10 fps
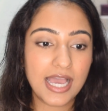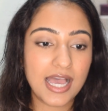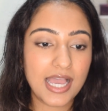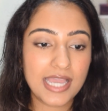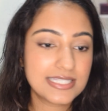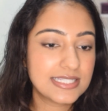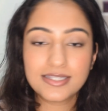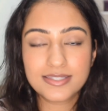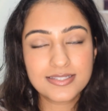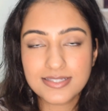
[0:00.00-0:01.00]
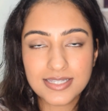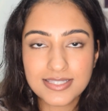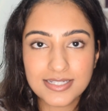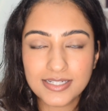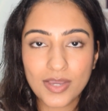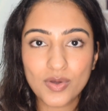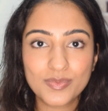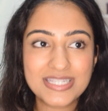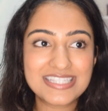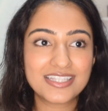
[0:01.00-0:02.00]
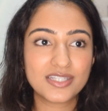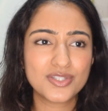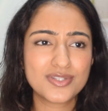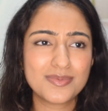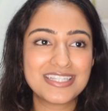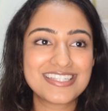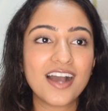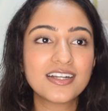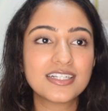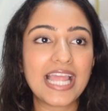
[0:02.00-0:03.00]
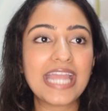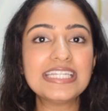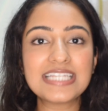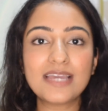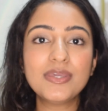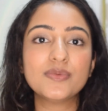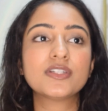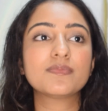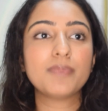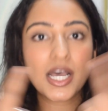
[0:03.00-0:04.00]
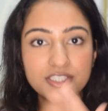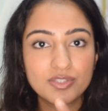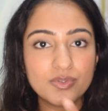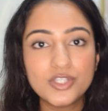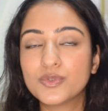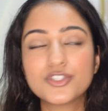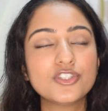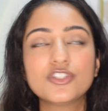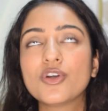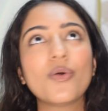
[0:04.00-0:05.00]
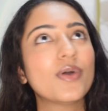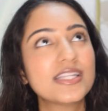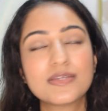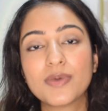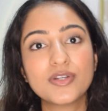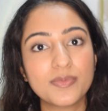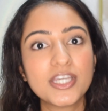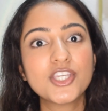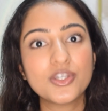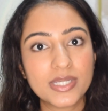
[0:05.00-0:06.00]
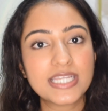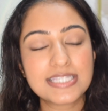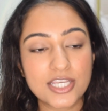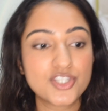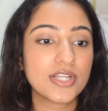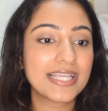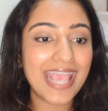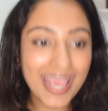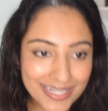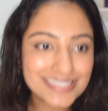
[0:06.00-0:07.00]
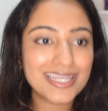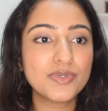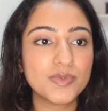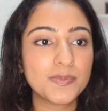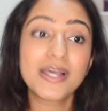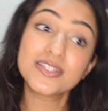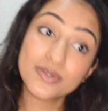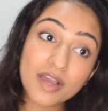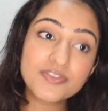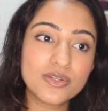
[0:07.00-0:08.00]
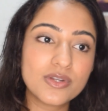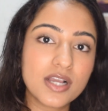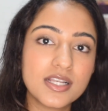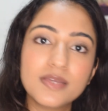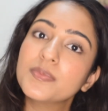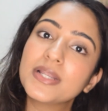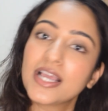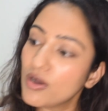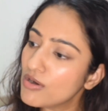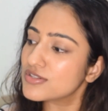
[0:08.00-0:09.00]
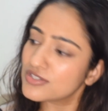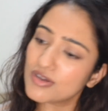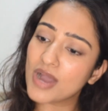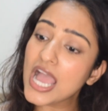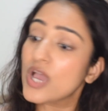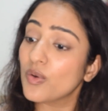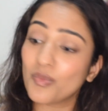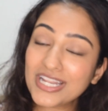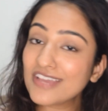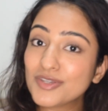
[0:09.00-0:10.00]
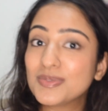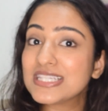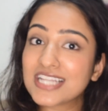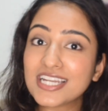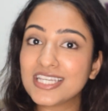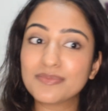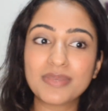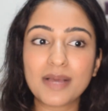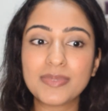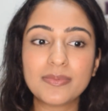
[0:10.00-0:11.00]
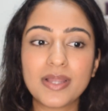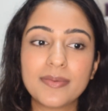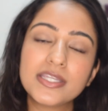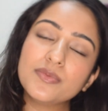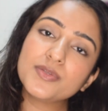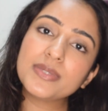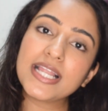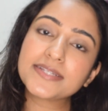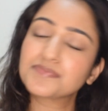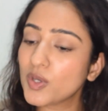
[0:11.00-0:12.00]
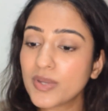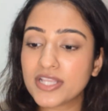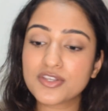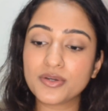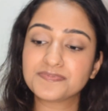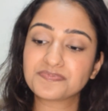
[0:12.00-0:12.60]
this is the incident I always say. There used to be this uncle, anytime he would pass you, you would just know it's about to be a Q&A session. Like anytime you would pass, good afternoon uncle, he would be like, oh, so what have you been studying, blah blah blah, and he would be like, okay, so